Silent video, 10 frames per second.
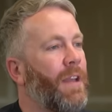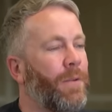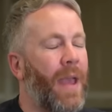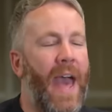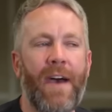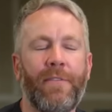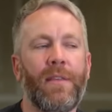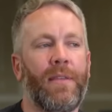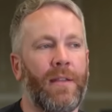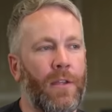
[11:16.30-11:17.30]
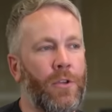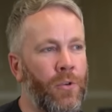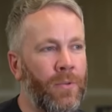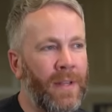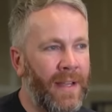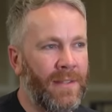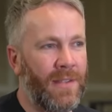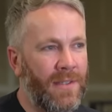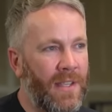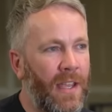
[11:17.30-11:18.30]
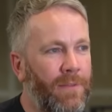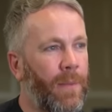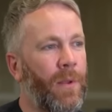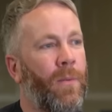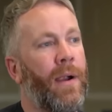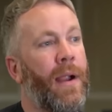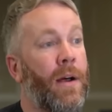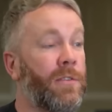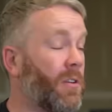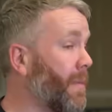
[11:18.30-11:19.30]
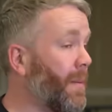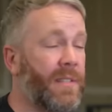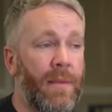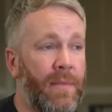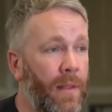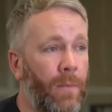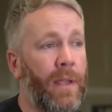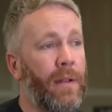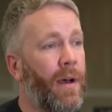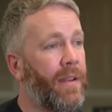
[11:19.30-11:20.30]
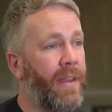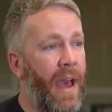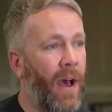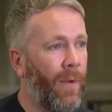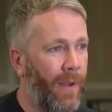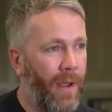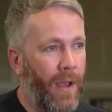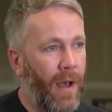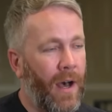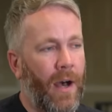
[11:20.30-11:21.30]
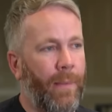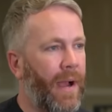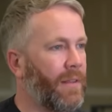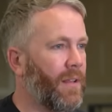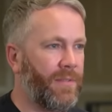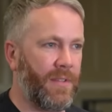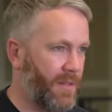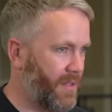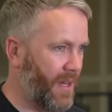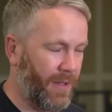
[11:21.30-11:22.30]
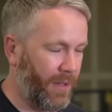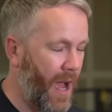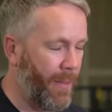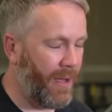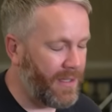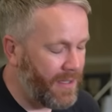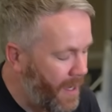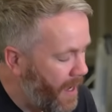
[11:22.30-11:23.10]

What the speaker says: If you have anything that you'd like to see from the warehouse, or maybe something that we can hunt down, I'd love to see it in the comments.